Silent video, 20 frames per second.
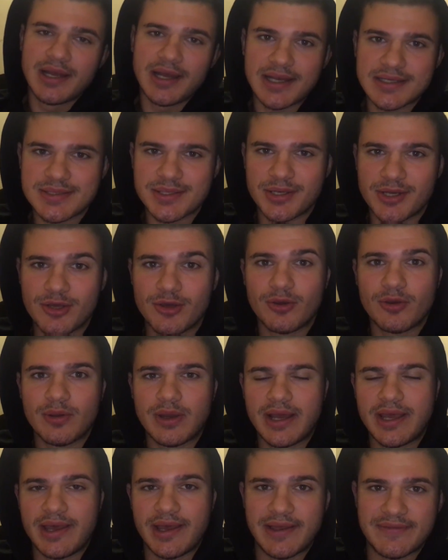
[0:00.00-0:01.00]
As you
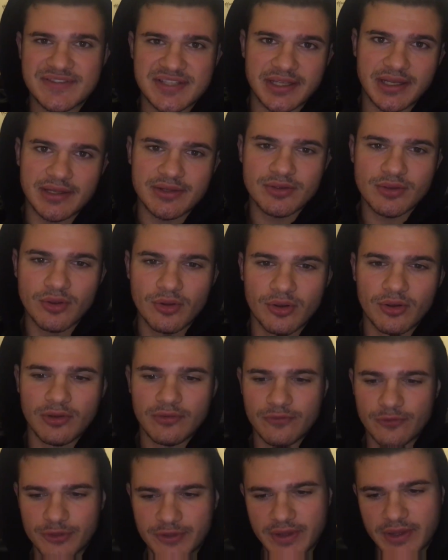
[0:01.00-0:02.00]
know, I have set a new
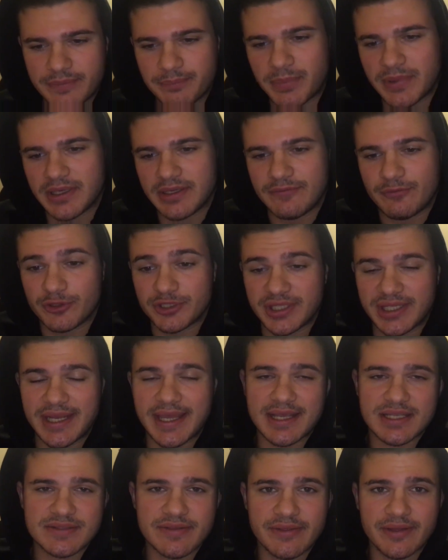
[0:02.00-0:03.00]
goal for the
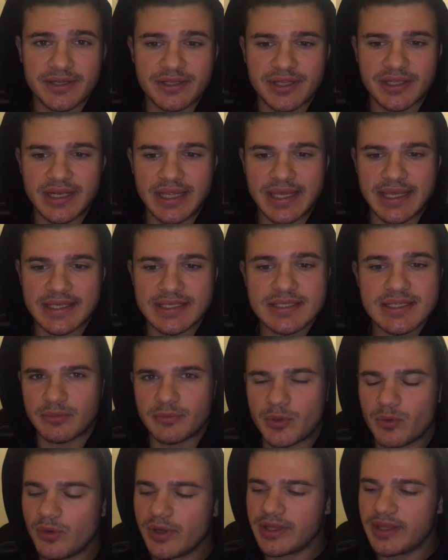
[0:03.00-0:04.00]
next 30 days. I'll
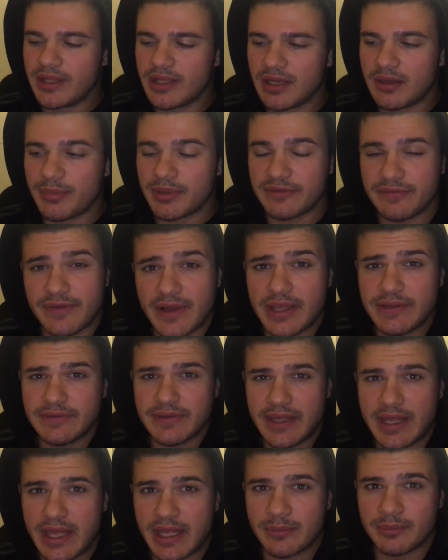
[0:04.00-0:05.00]
be waking up at 5
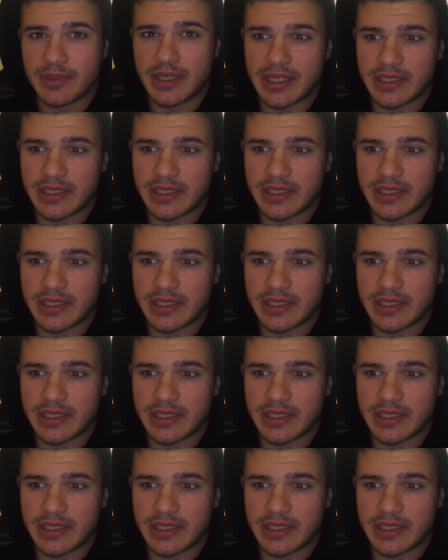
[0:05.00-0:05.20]
a.m.